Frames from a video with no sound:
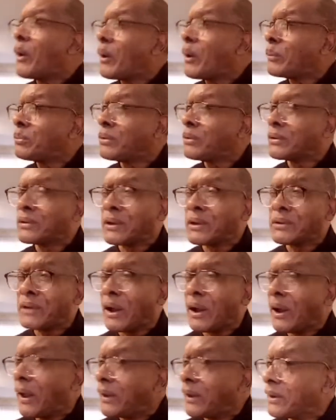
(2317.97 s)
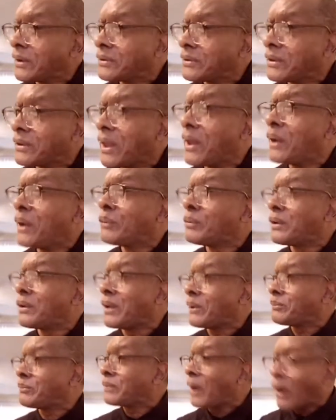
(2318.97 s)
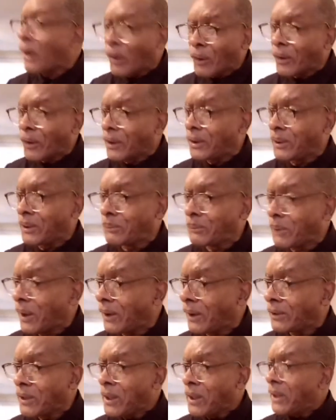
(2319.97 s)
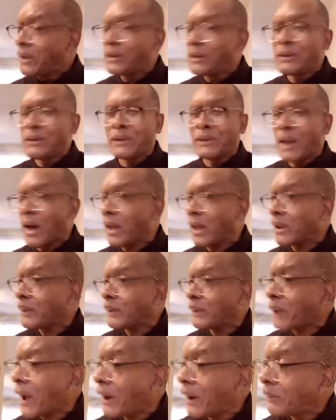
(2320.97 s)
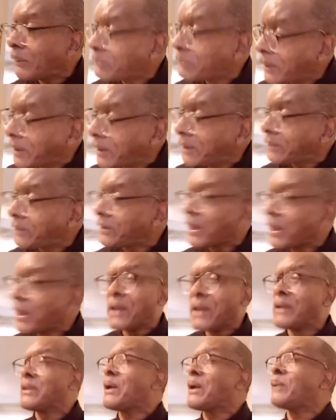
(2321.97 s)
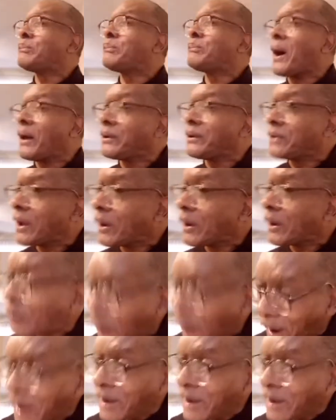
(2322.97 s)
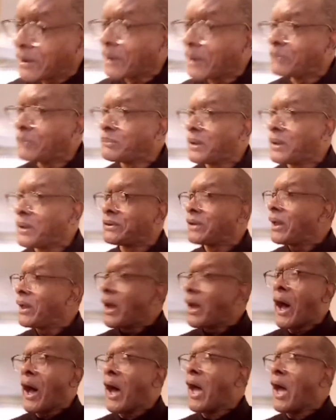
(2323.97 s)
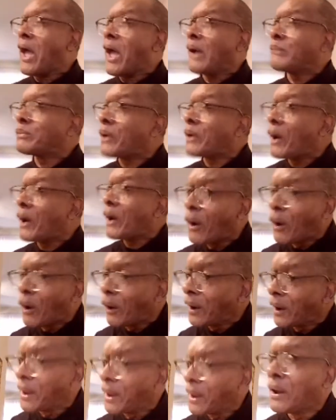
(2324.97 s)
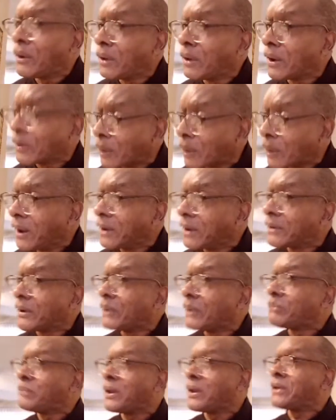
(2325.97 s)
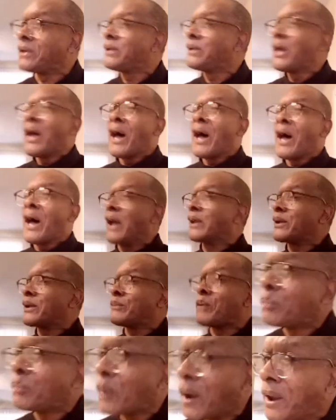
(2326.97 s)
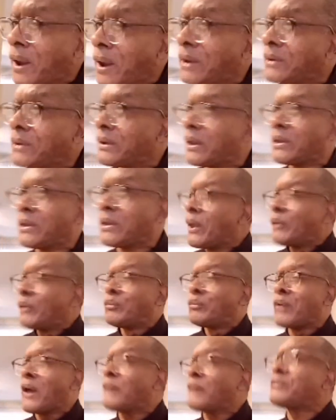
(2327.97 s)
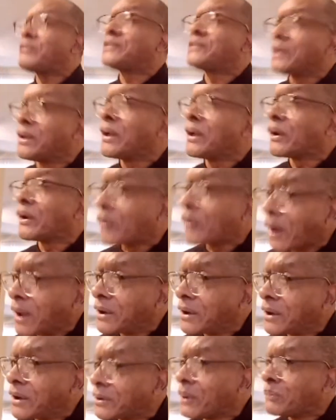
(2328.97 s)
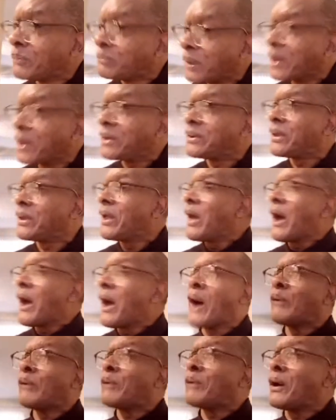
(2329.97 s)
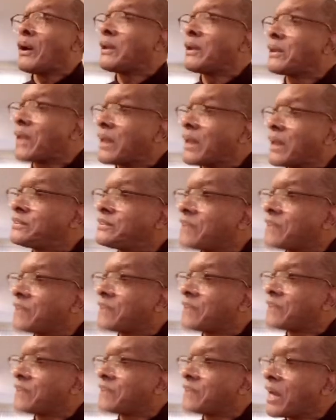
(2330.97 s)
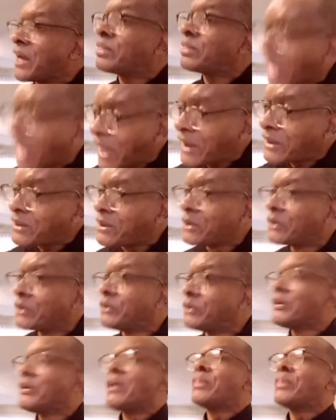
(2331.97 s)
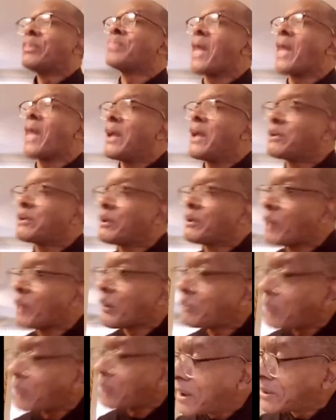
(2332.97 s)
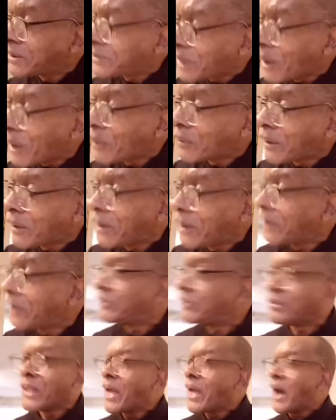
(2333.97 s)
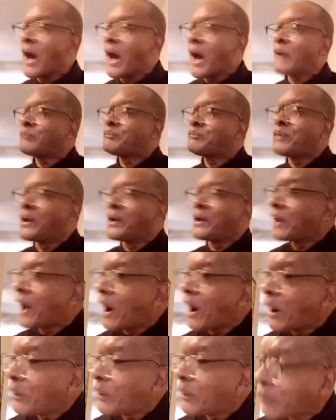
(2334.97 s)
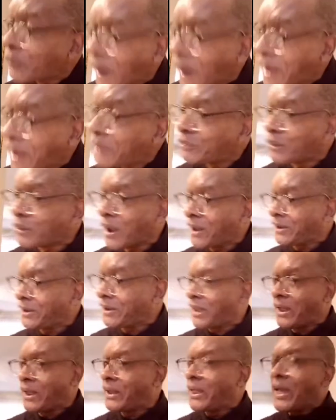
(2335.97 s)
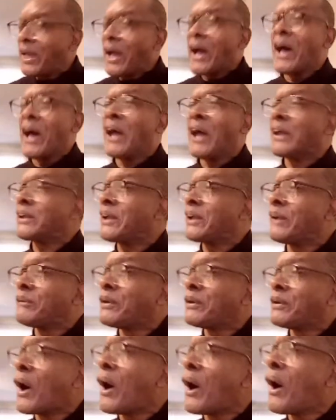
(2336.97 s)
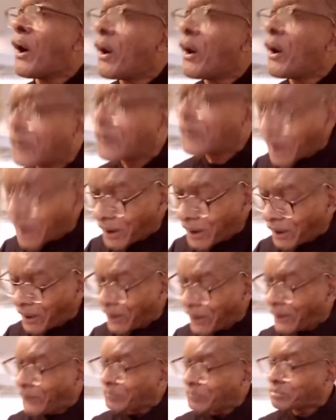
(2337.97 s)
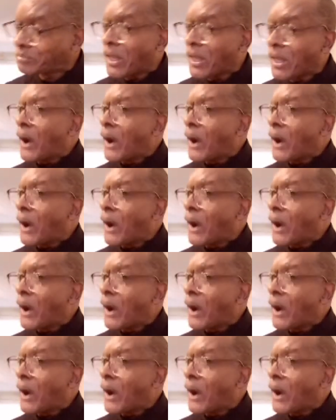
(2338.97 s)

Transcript: I hope you get to understand what I'm talking about. It's not about me, it's about the Great Commission. I am calling on the Great Commission. I give all praise and glory to the Great Commission. I wanted to say thank you. Thank you for being so good. I feel all right right now. I give it all to Him.